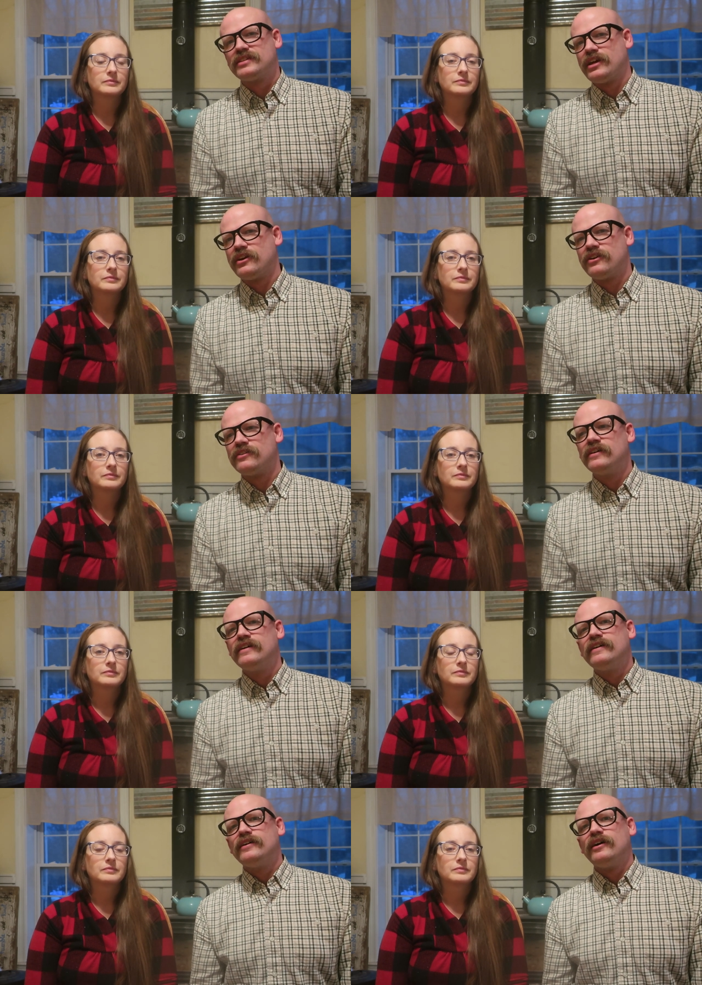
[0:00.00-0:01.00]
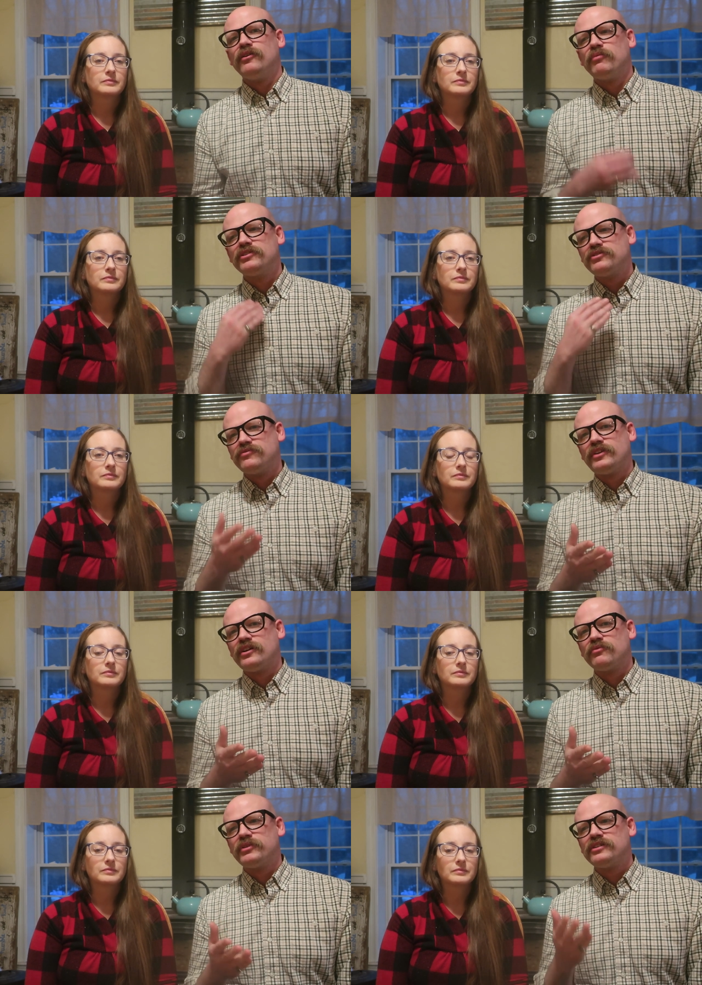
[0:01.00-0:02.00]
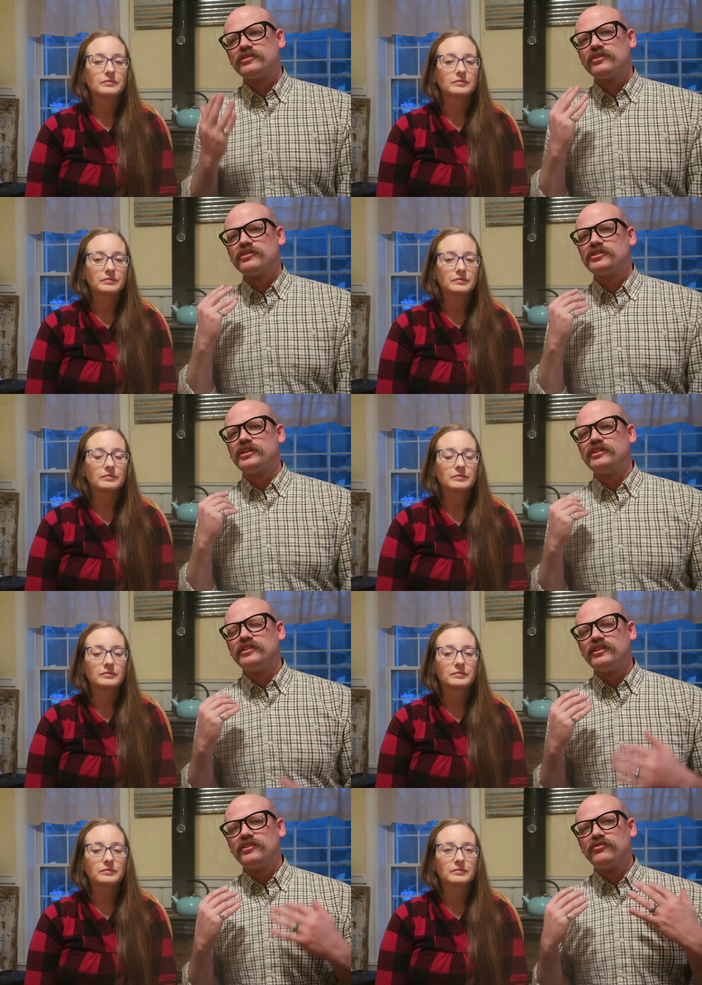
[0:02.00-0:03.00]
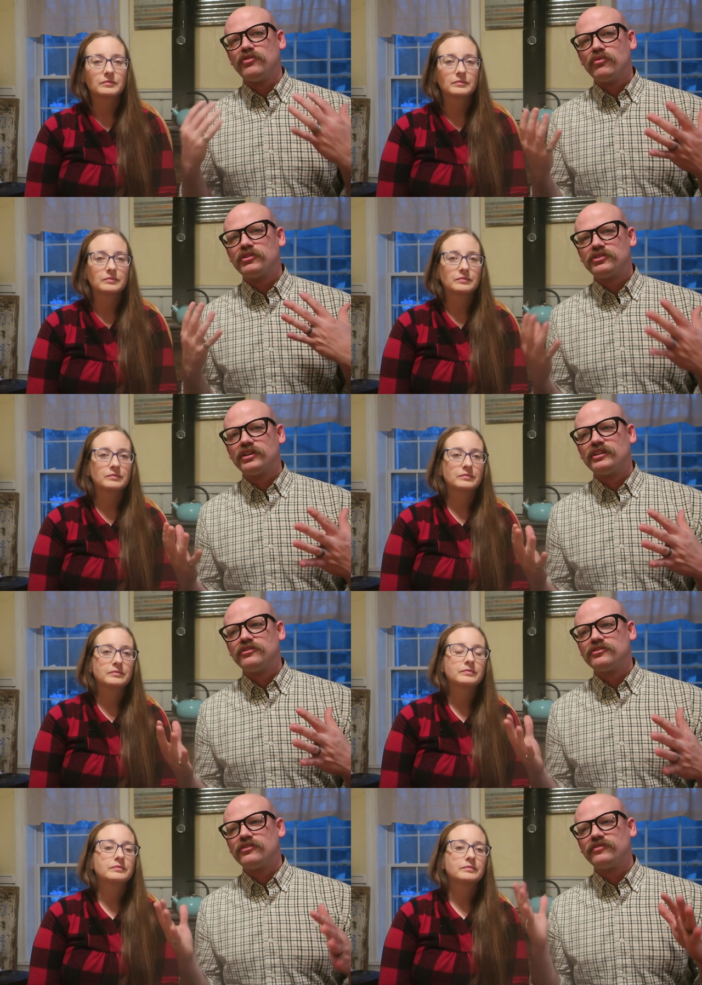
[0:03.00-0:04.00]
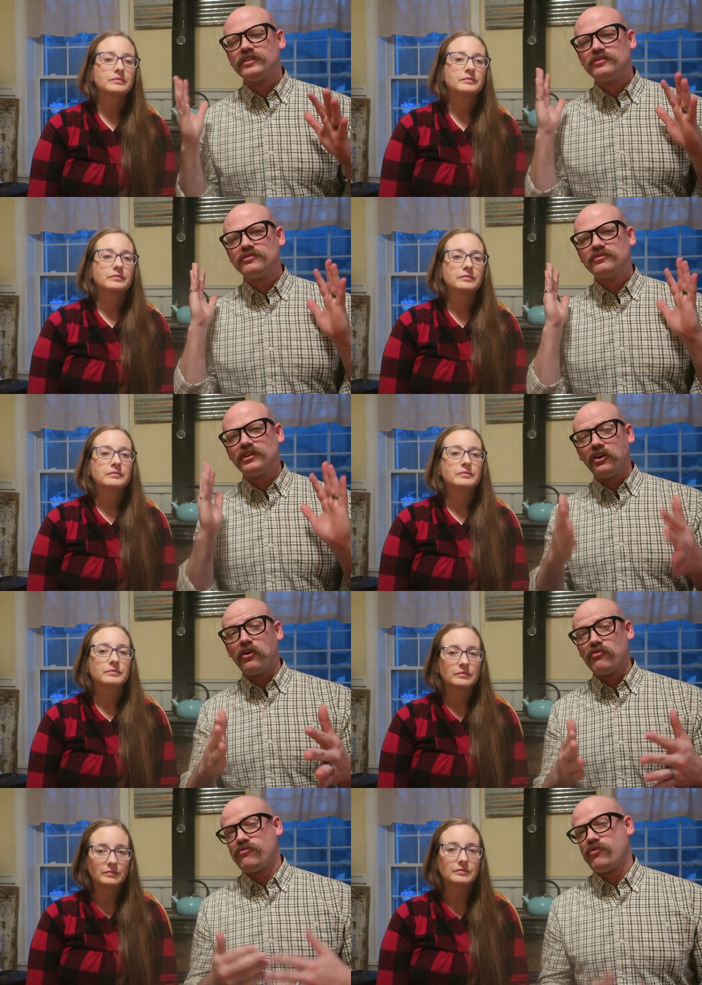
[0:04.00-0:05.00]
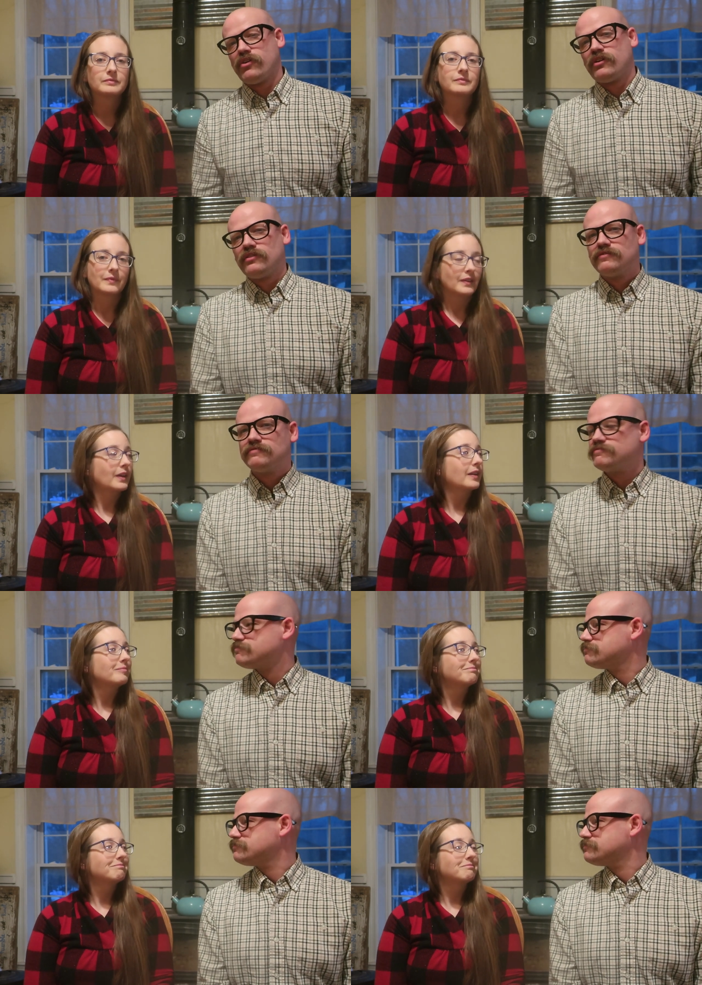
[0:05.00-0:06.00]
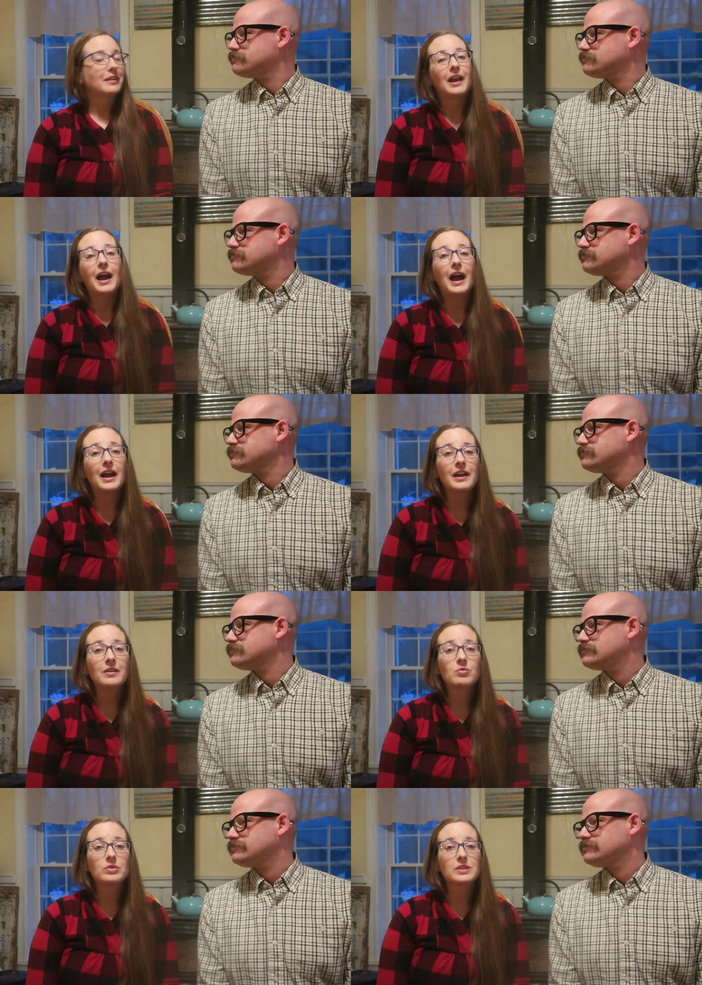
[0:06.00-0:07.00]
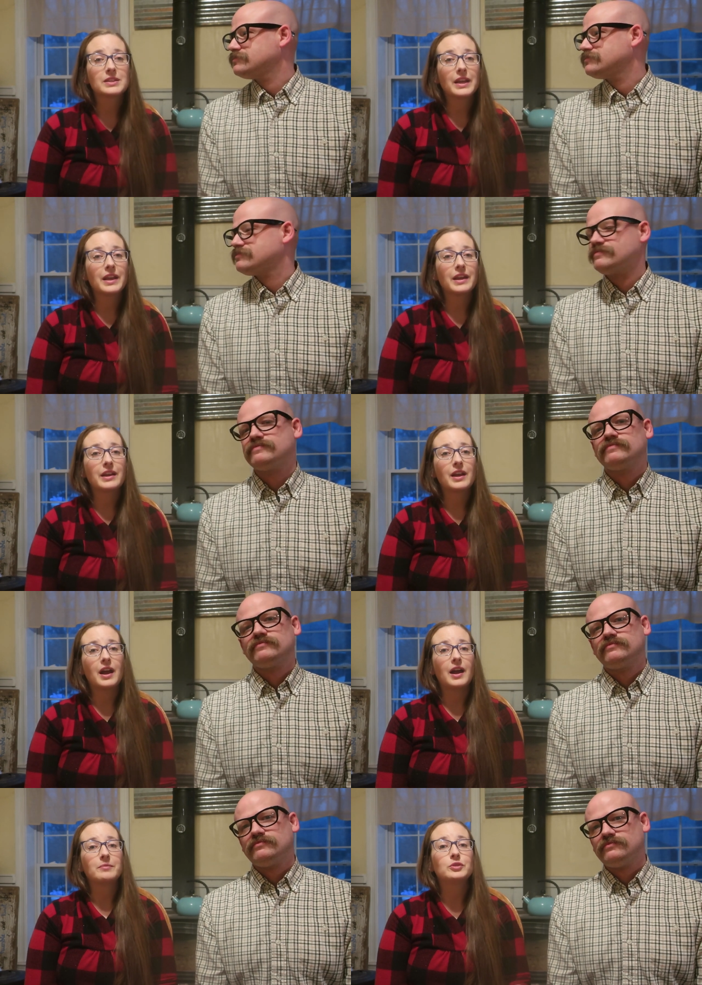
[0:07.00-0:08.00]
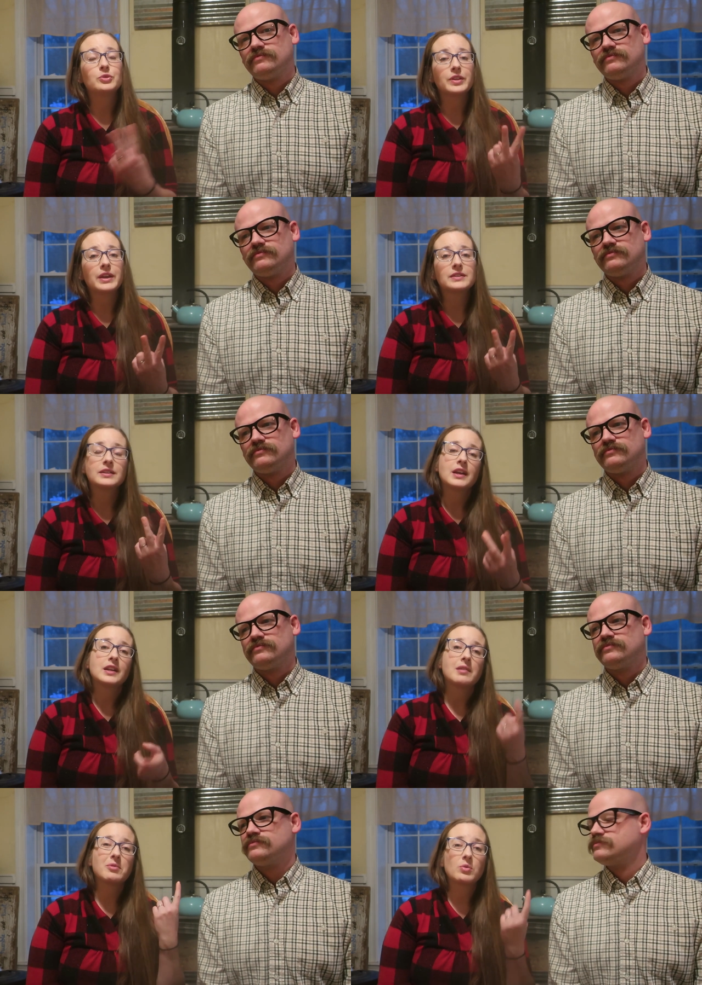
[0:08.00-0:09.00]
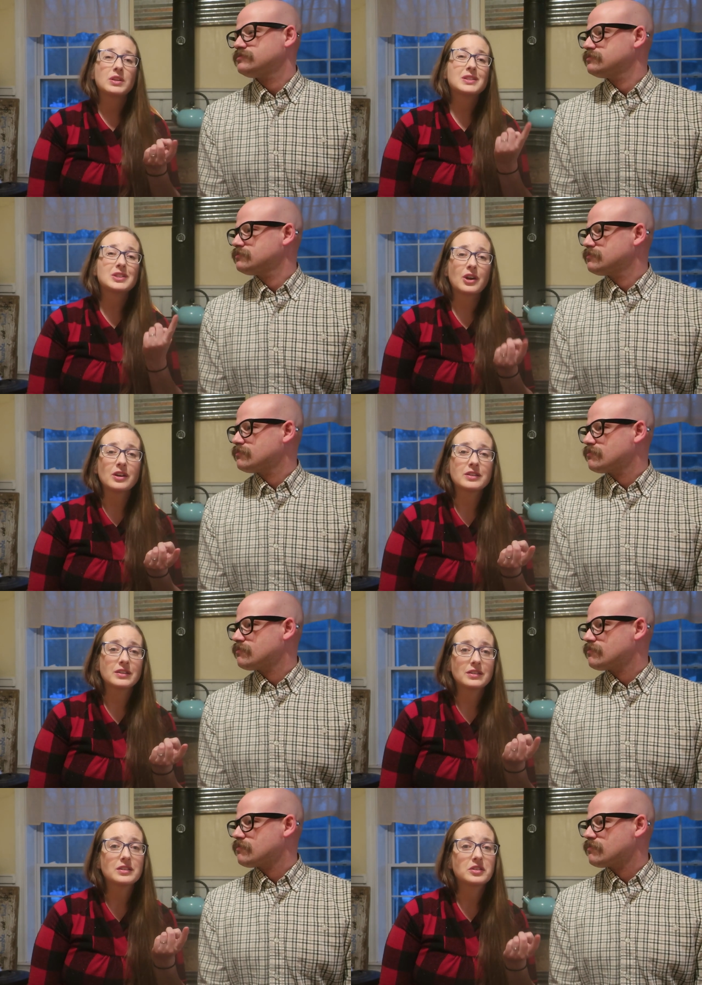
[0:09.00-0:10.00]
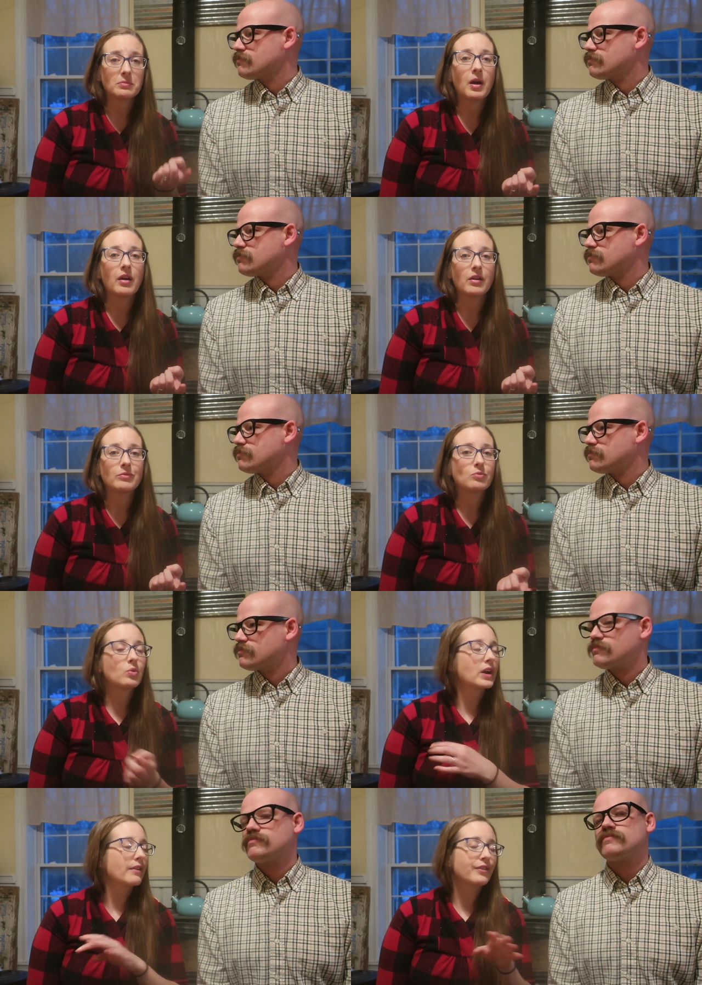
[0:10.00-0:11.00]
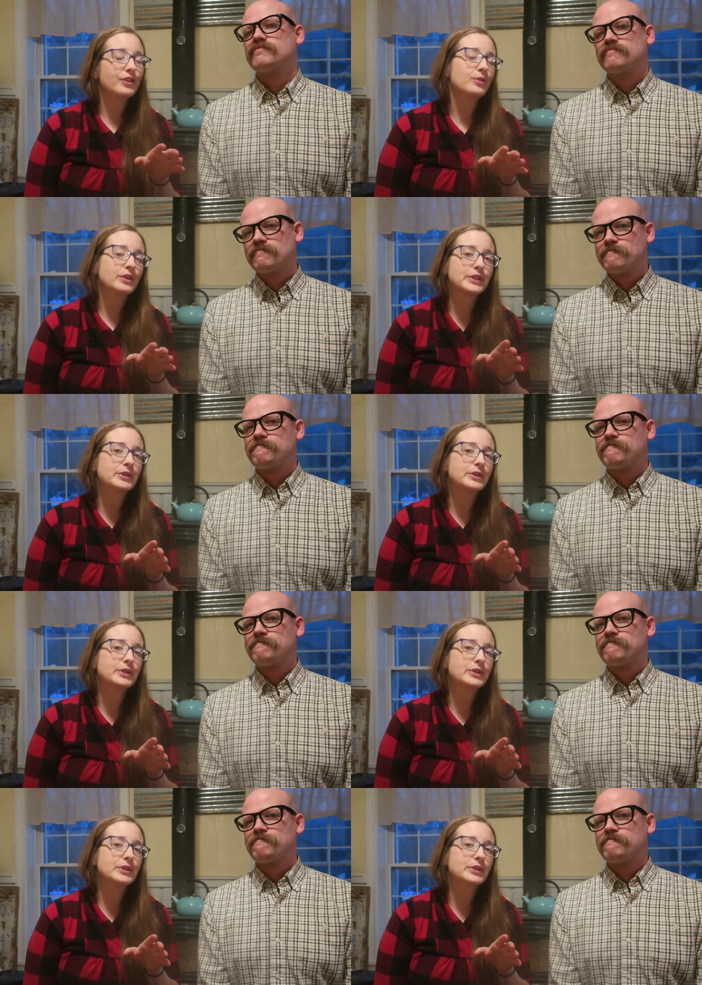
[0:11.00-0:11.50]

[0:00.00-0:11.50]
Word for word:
Speaker 1: scared. Once you've done a research and you know what you're getting yourself into, then go for it.
Speaker 2: Okay. I would say 2 things. Number 1, start tomorrow. Whatever you can